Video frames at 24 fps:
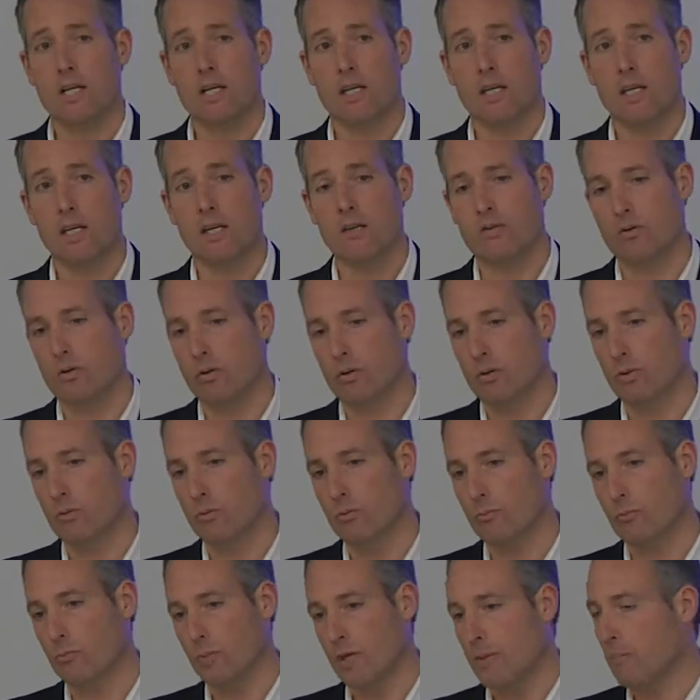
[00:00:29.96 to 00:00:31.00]
either
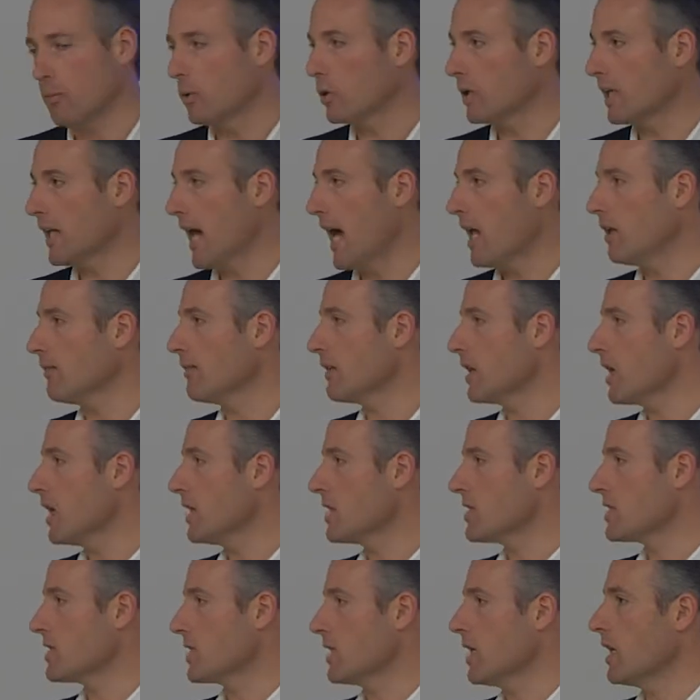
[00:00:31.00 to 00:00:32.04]
people
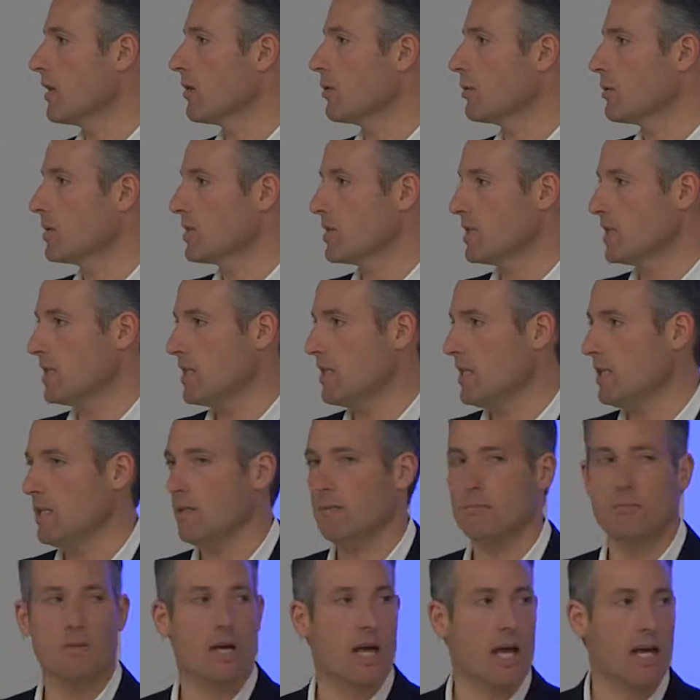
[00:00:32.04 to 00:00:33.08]
galvanize together as a
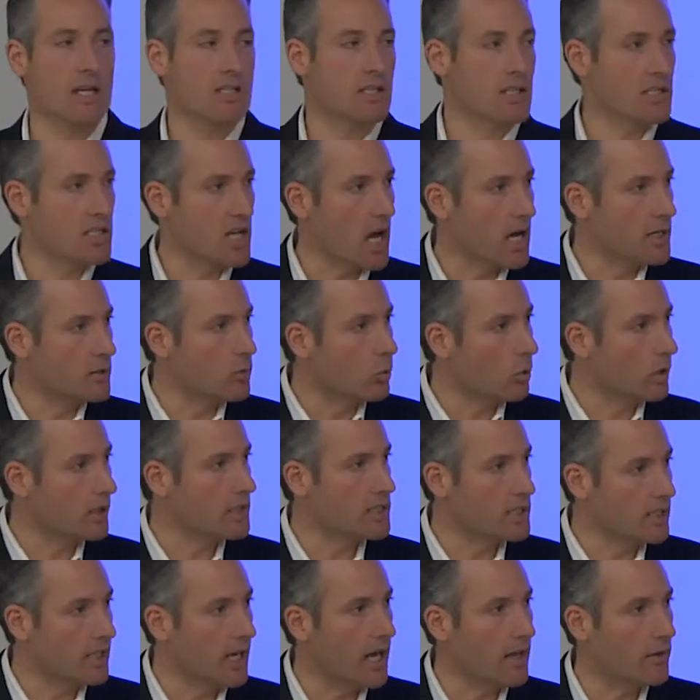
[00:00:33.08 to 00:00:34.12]
team and decide to work
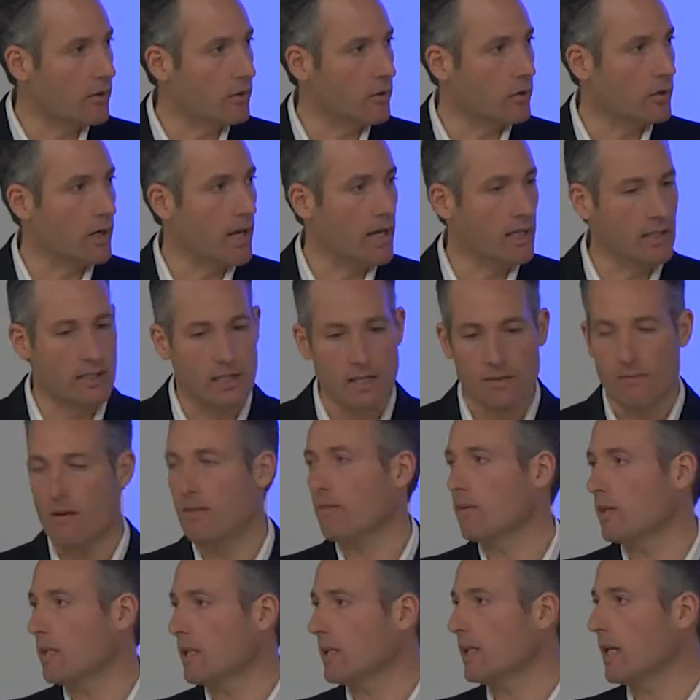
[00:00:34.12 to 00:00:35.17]
together and give
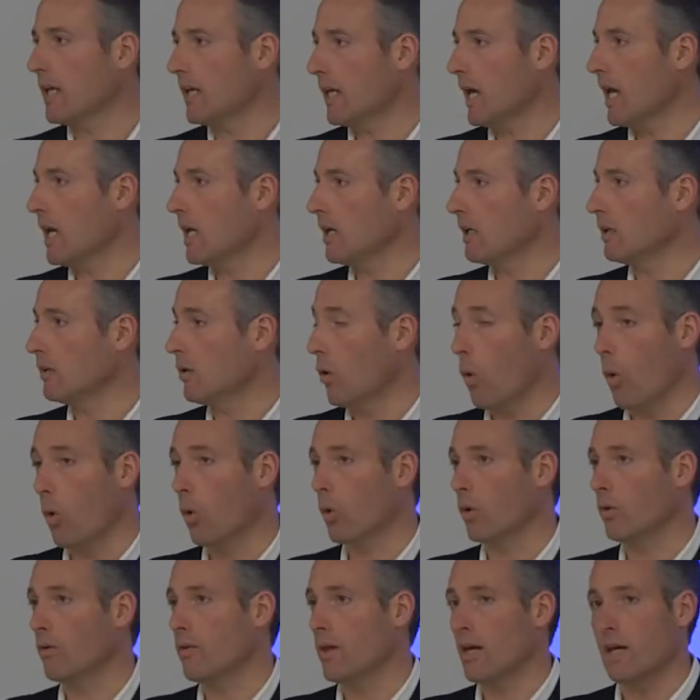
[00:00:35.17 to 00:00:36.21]
everything they can,
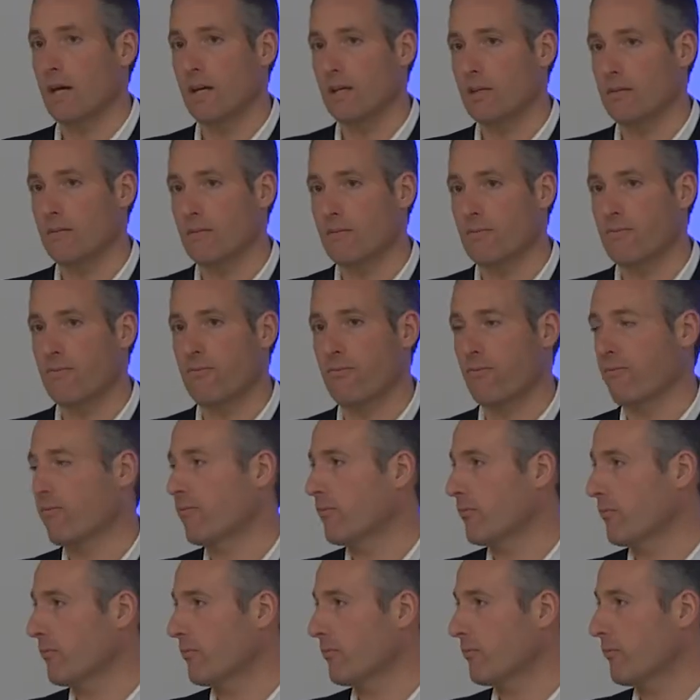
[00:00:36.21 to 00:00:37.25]
or they
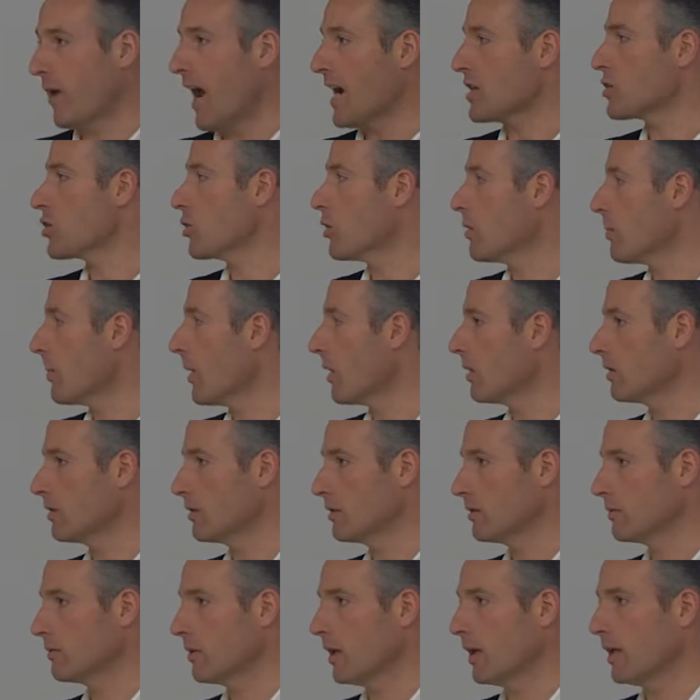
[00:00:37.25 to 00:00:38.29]
fracture apart,
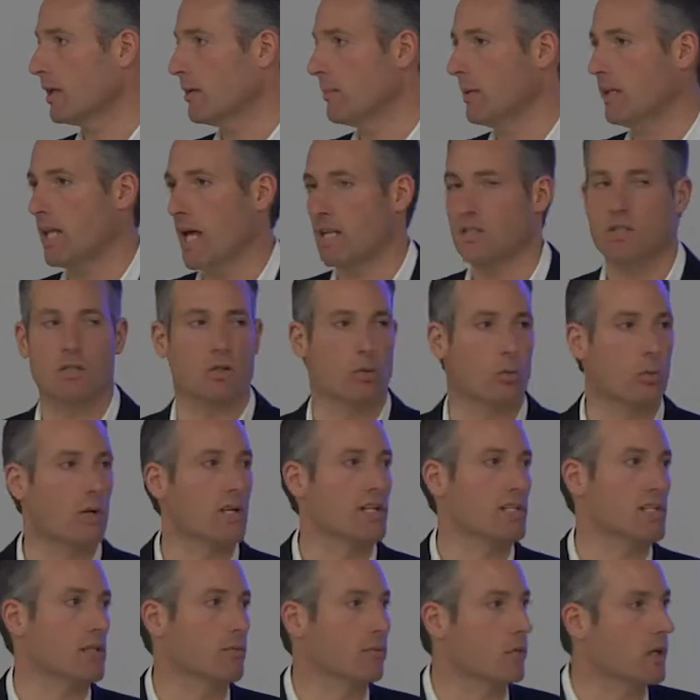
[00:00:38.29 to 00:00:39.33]
right? I mean, that's the
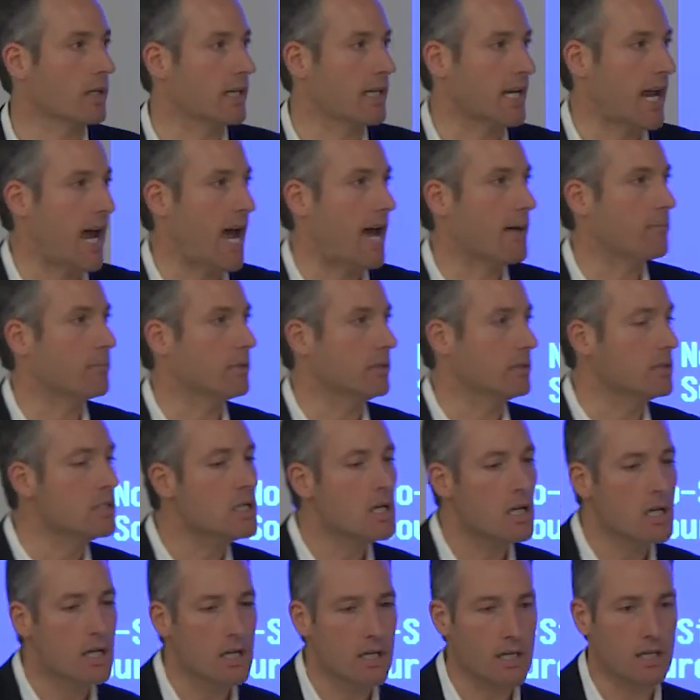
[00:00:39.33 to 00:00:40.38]
risk of what can happen
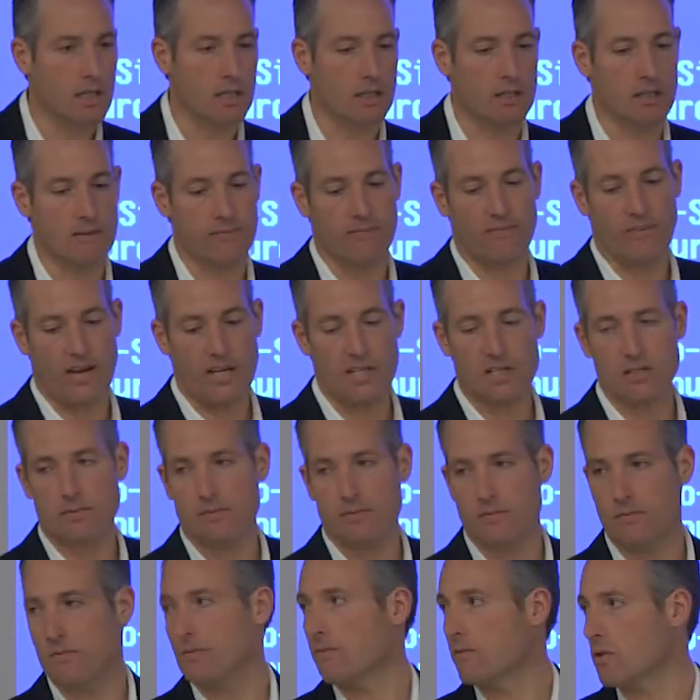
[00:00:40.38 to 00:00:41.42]
in the face of
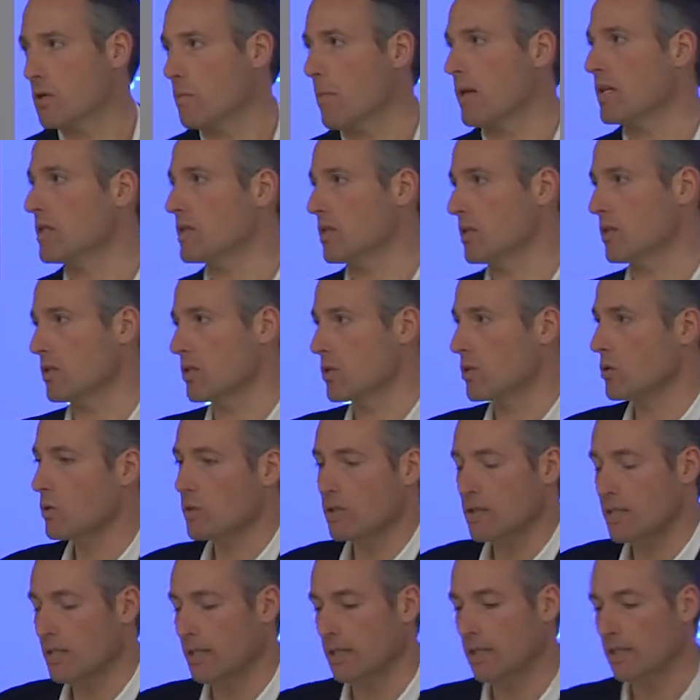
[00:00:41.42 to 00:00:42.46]
tremendous
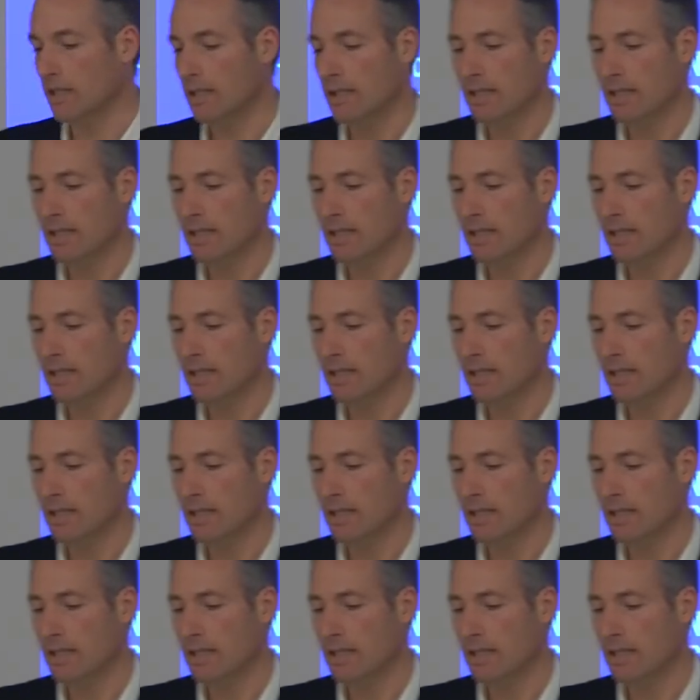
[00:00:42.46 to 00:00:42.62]
uncertainty.